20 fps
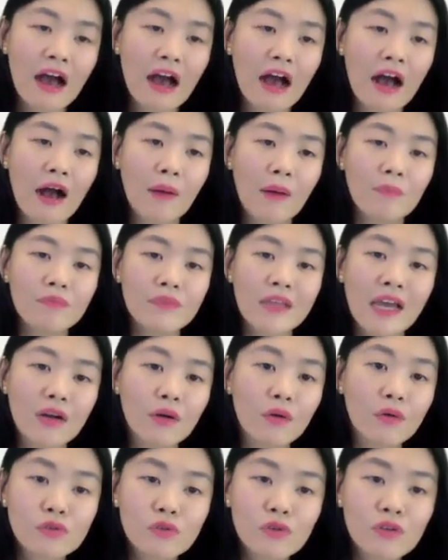That
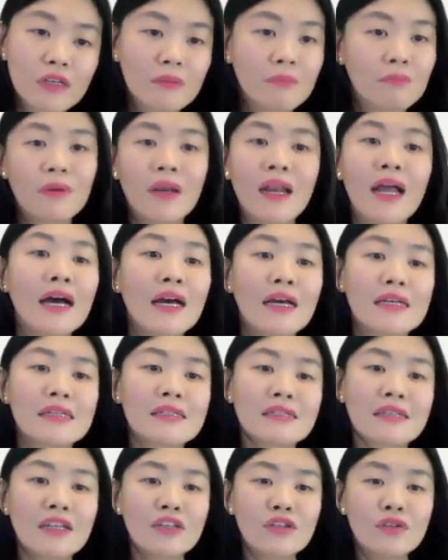also
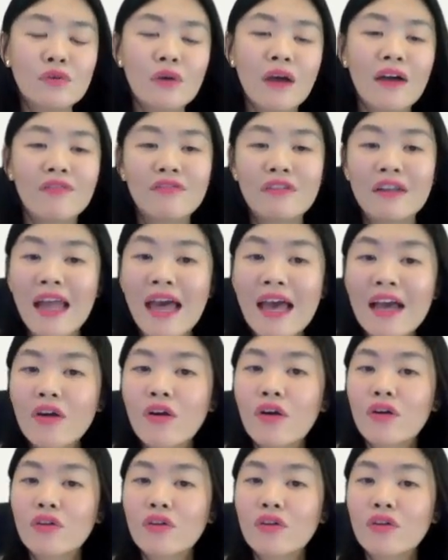implies that you have lack